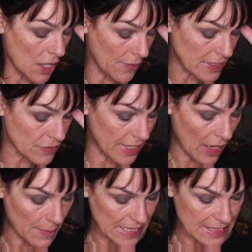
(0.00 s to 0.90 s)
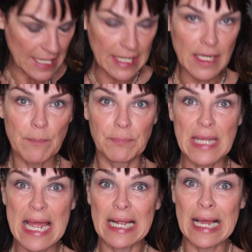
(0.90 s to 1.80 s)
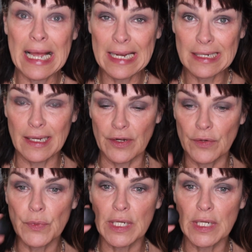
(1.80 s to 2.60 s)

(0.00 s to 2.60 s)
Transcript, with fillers: All right, so now I'm going to take black eyeliner.